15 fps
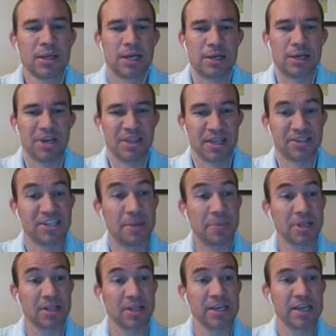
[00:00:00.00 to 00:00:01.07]
And then
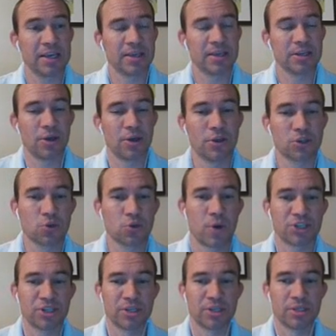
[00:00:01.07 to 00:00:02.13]
typically, those
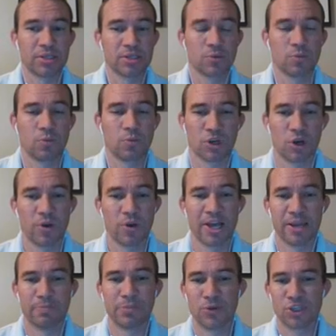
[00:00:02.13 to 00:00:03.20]
questions, we'll go
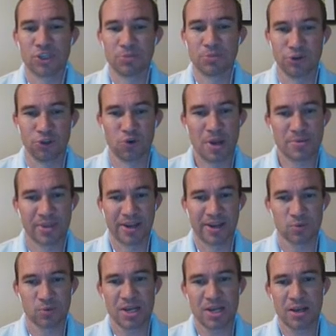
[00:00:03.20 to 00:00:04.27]
ahead and post them to the website
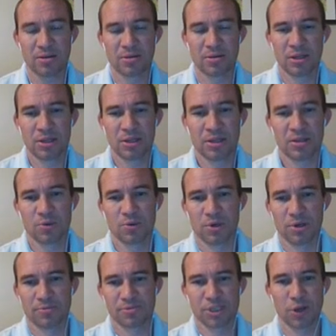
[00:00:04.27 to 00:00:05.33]
as well.
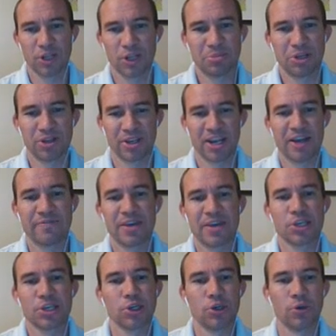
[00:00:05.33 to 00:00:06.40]
We're slowly building an
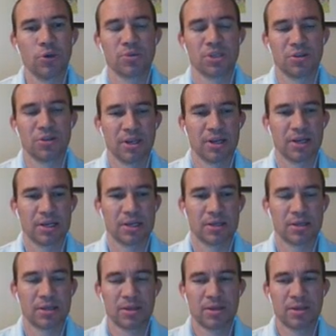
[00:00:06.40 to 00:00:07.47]
FAQ so that
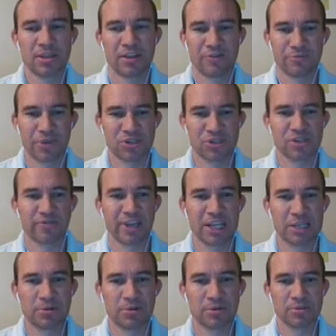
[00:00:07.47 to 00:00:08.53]
the information is
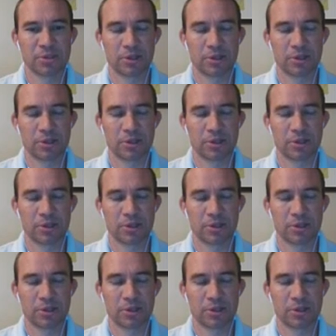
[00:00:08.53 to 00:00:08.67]
available.